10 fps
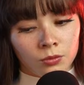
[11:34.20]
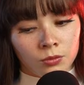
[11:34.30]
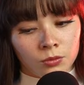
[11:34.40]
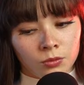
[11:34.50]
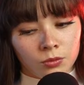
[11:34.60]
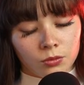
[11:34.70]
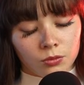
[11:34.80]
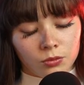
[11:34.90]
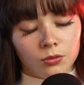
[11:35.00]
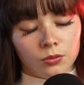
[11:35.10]

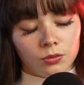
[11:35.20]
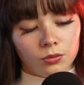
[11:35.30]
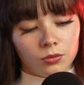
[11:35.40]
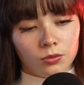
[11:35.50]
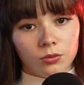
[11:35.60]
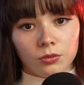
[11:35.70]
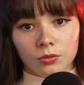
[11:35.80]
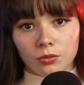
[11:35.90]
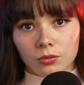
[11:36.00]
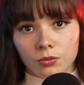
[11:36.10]

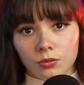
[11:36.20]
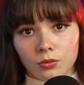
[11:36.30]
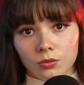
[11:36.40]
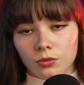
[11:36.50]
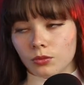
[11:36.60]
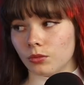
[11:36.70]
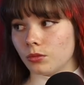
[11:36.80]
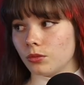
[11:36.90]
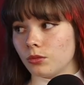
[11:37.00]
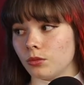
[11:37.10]

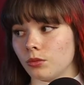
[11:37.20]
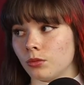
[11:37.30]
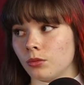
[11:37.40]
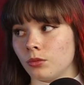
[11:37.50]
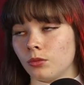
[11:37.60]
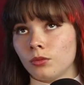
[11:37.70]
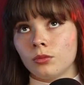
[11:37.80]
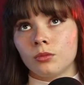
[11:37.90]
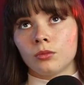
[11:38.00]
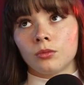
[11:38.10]

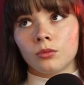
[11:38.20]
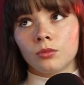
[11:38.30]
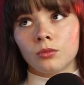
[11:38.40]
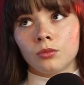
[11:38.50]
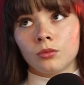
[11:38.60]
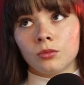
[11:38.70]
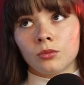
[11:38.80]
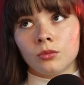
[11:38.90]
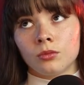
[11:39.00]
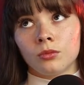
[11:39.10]

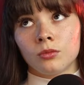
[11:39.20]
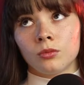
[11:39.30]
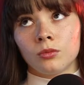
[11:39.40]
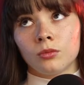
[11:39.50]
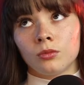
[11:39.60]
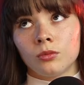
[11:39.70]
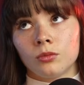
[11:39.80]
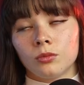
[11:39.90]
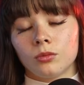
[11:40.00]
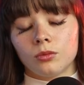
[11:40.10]

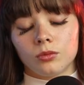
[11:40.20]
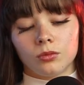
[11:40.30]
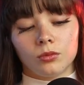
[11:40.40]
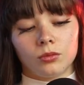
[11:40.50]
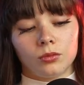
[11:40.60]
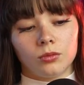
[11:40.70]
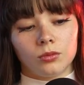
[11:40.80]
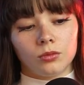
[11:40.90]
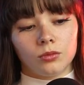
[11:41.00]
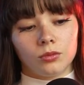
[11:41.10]

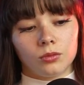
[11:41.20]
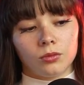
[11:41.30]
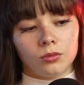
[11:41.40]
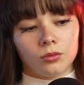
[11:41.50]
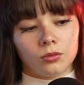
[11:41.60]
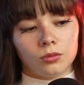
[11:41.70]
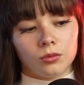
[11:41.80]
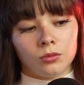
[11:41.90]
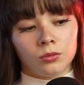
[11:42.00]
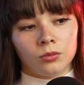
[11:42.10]
[no speech]